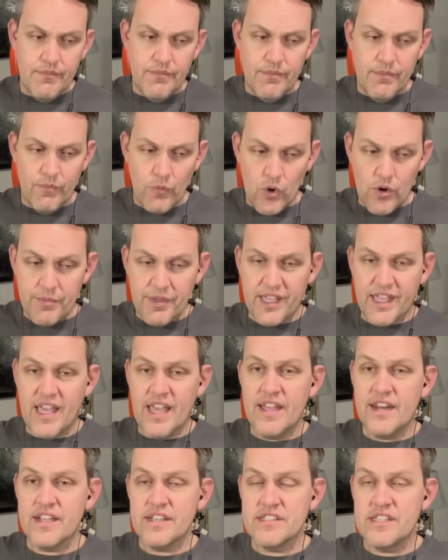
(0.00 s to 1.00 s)
more
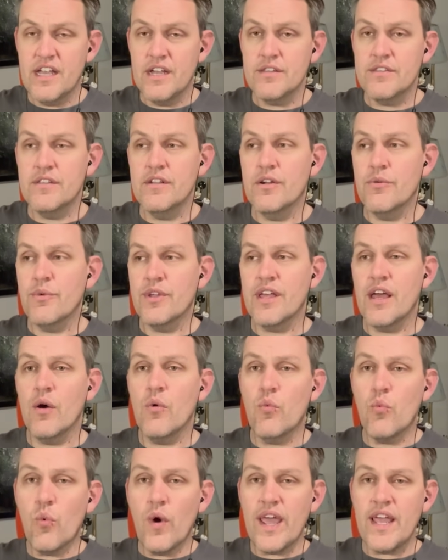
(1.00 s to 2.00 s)
mechanics out there. We got
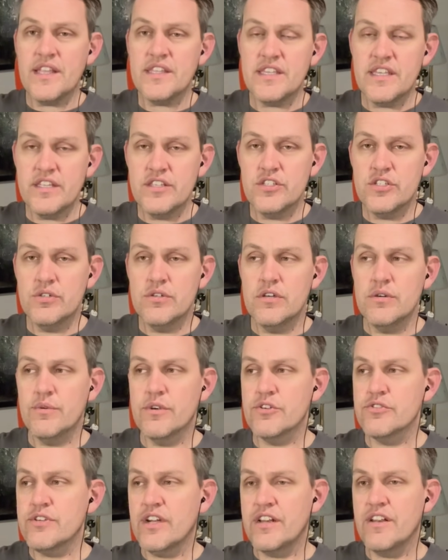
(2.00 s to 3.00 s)
weight into it. We
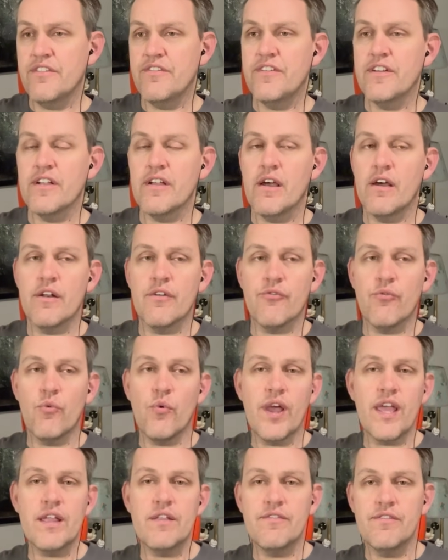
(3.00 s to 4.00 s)
were trying to figure out if
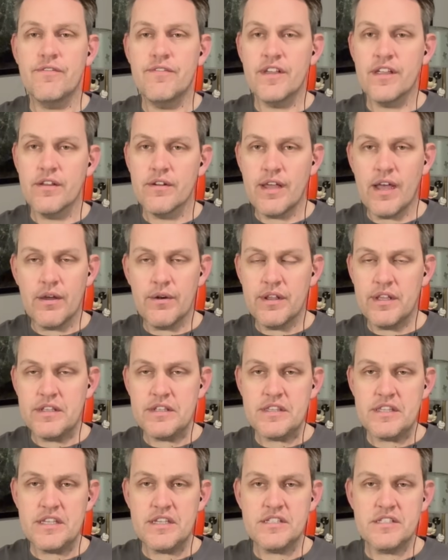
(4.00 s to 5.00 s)
weight figured out
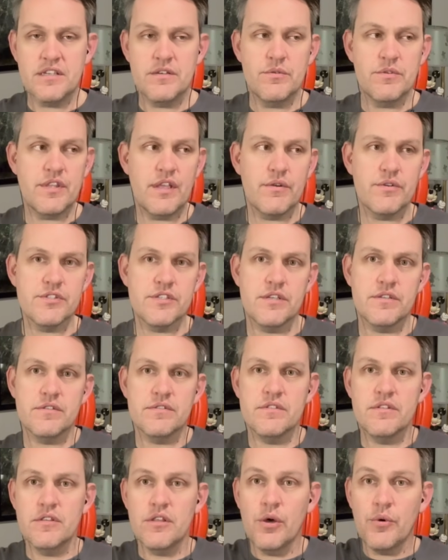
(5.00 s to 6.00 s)
into this. Was, there was a
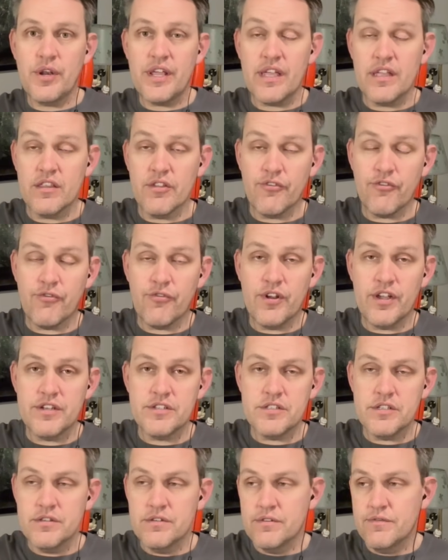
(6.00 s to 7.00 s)
loading in the
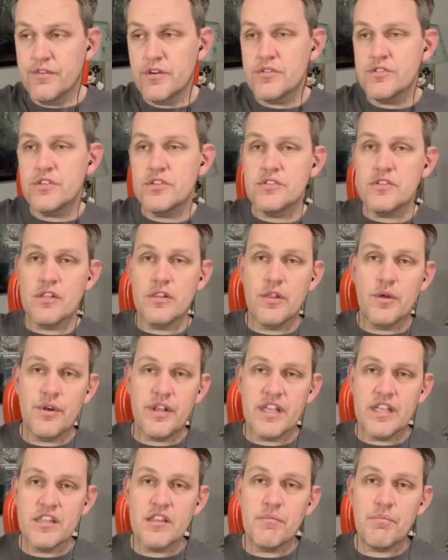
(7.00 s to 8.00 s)
front versus a
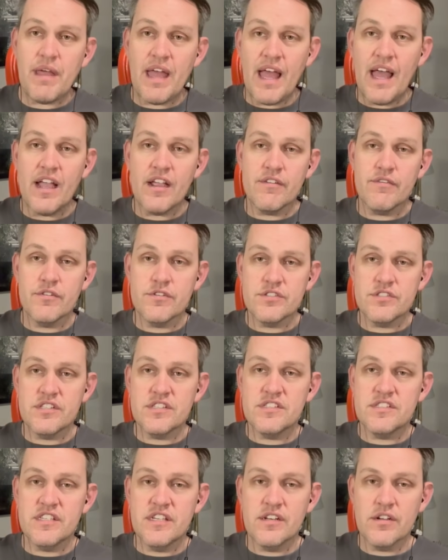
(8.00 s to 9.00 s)
loading in the back versus the
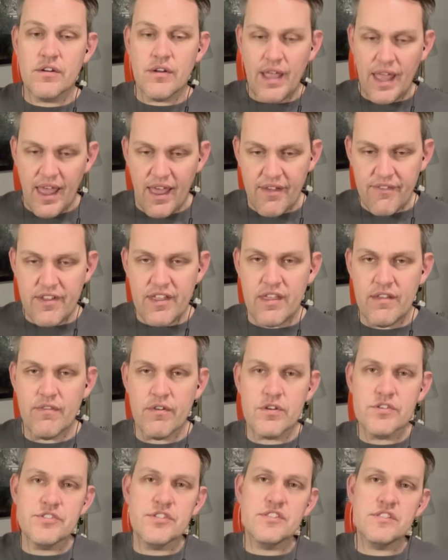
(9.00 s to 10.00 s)
center, heavy
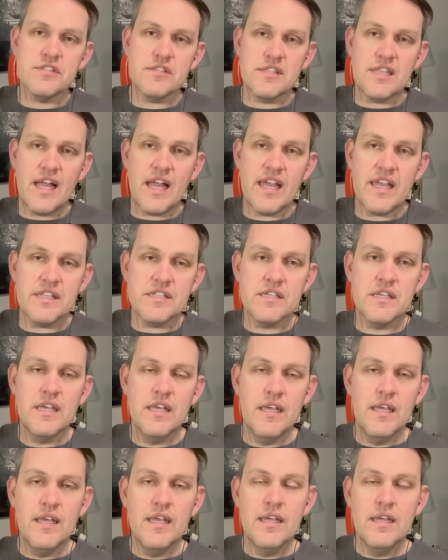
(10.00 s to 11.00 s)
versus light.
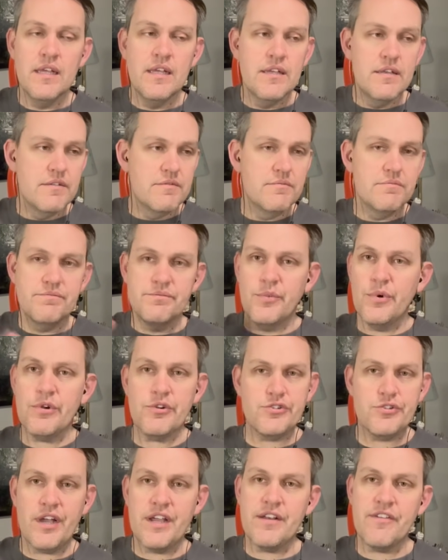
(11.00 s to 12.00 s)
We
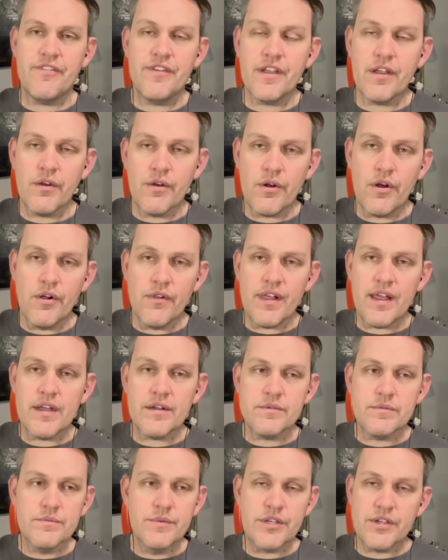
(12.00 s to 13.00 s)
were trying to figure it all
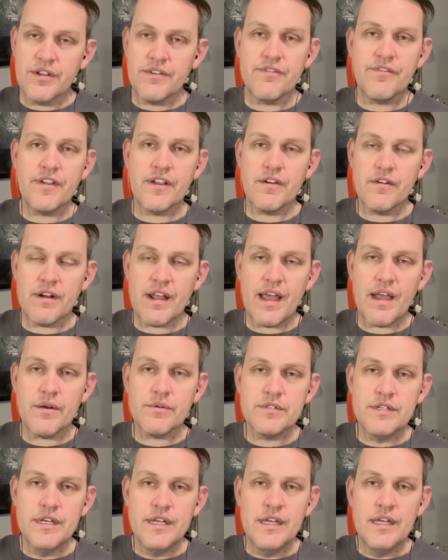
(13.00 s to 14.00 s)
out. We couldn't figure it
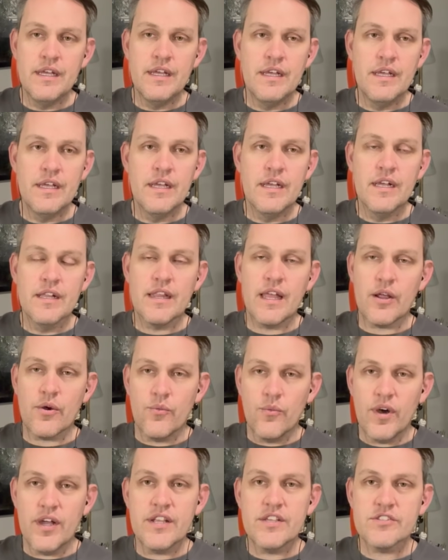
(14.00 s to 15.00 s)
out. Like,
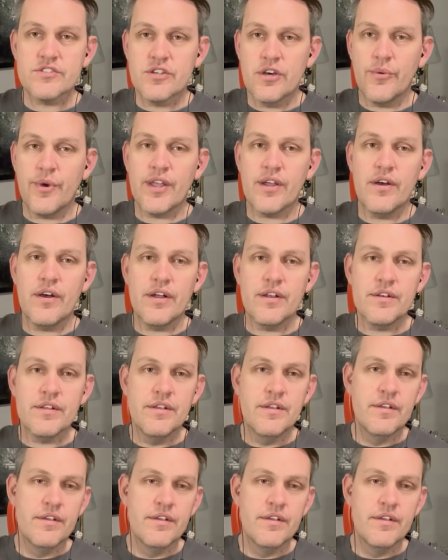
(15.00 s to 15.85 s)
what is going on?